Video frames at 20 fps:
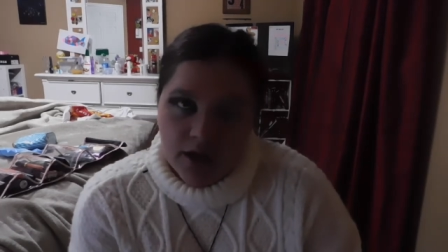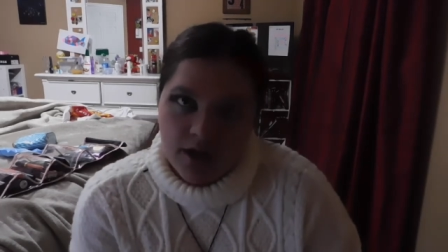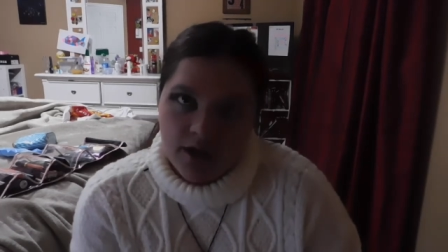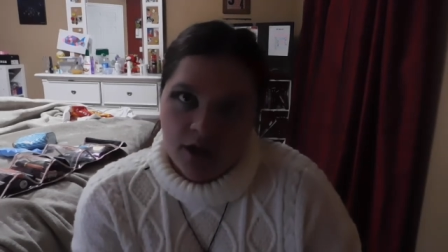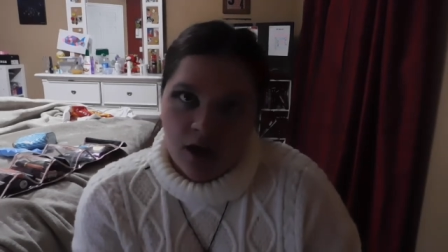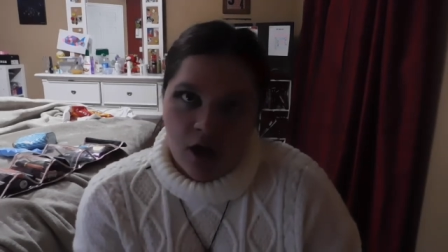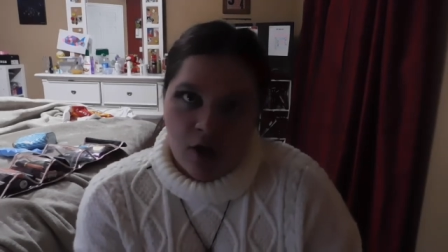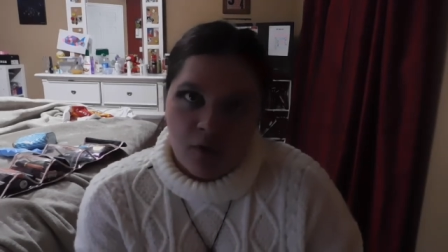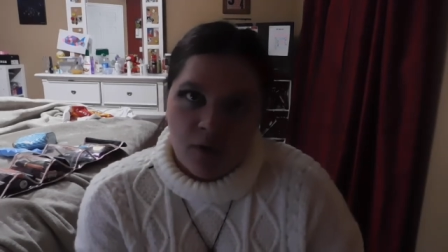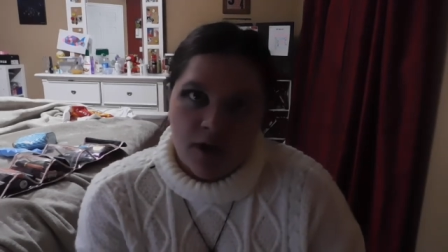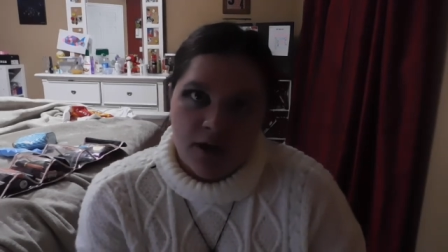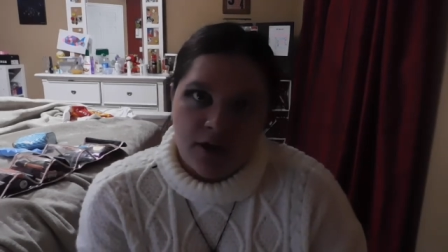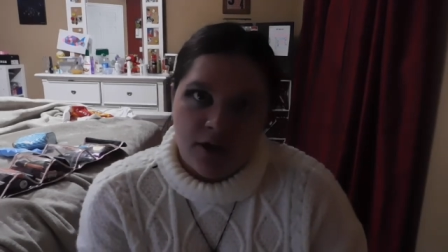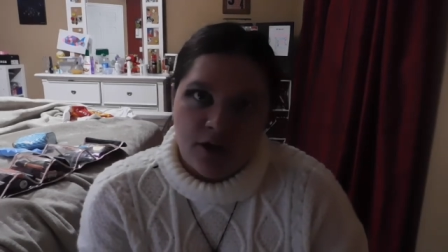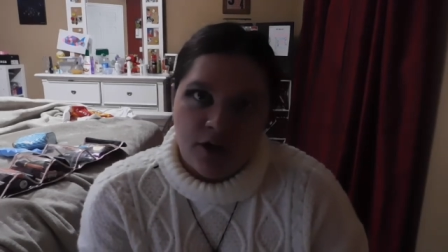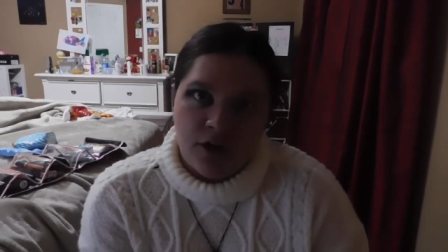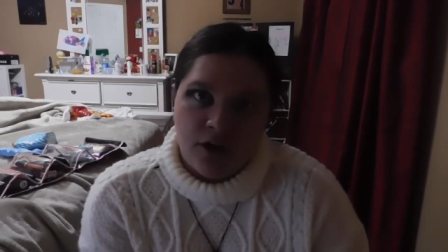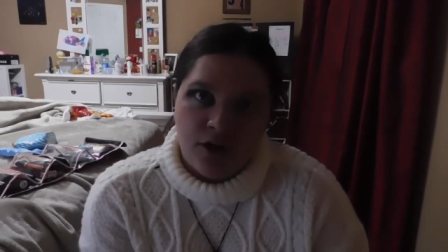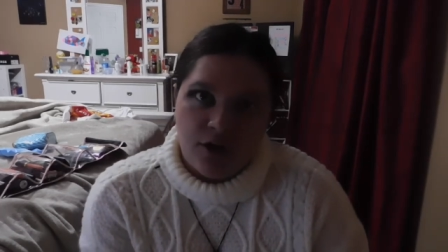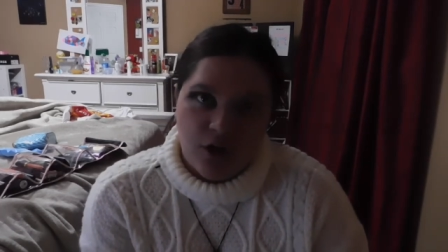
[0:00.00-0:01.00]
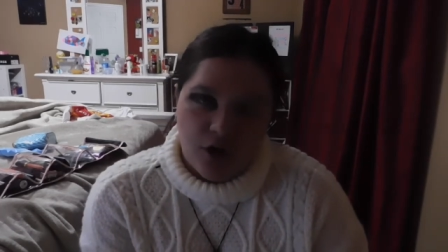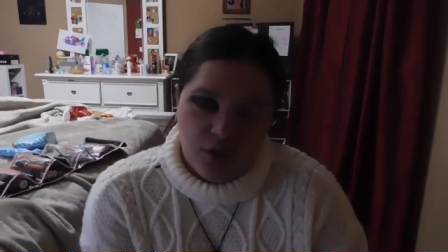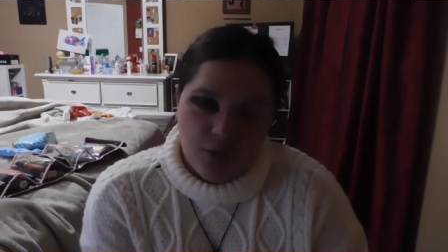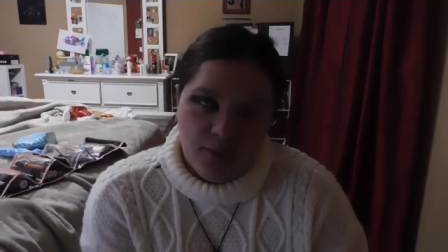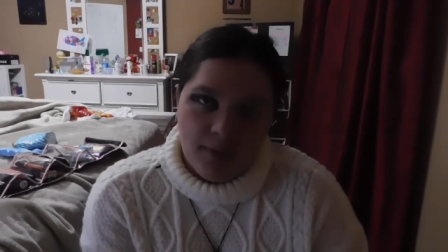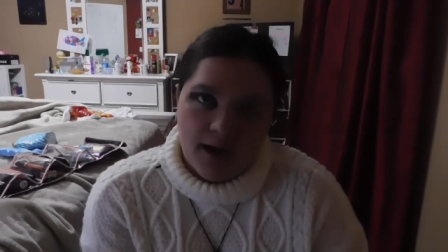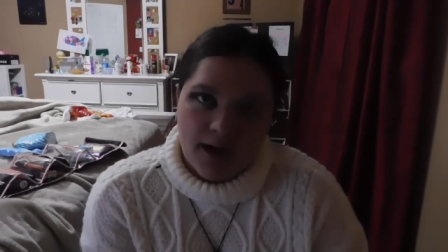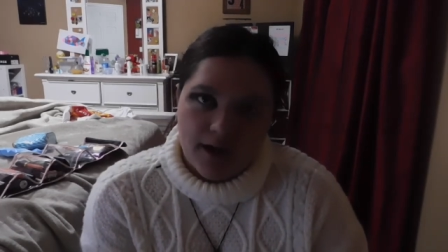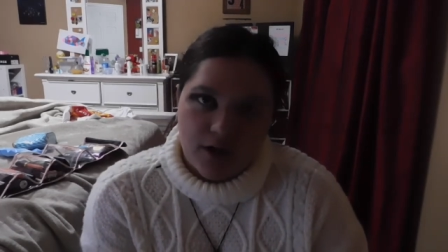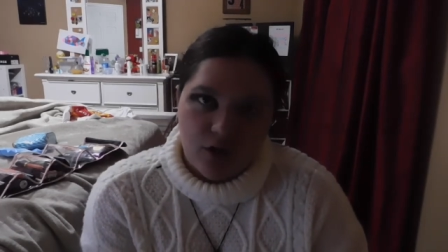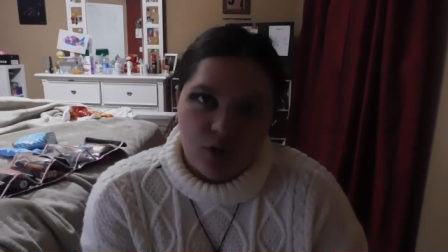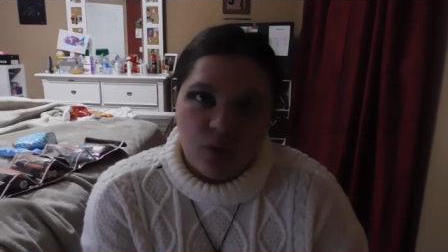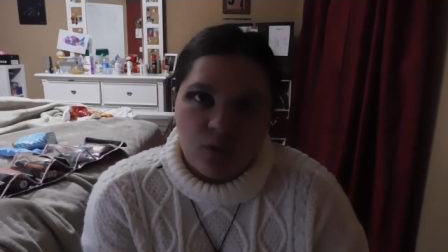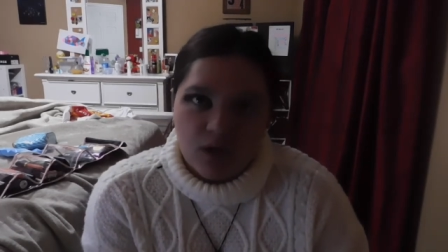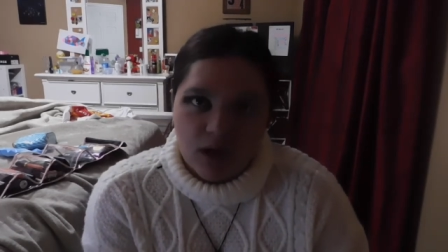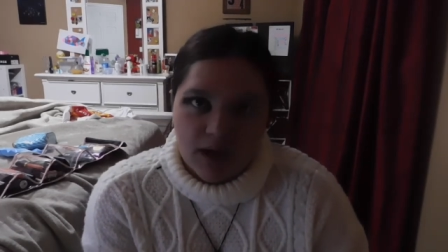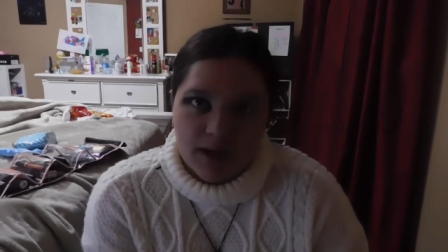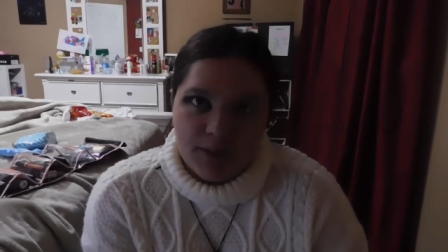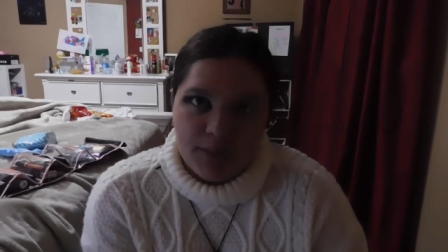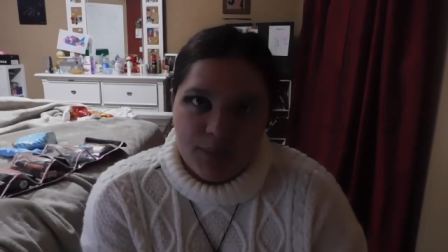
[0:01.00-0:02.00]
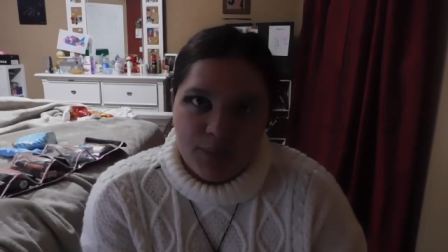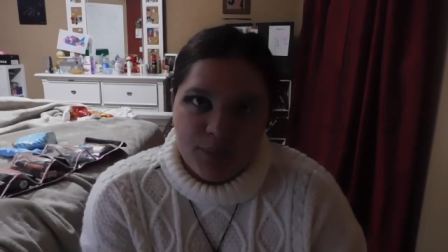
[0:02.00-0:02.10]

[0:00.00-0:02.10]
You know what? No matter what,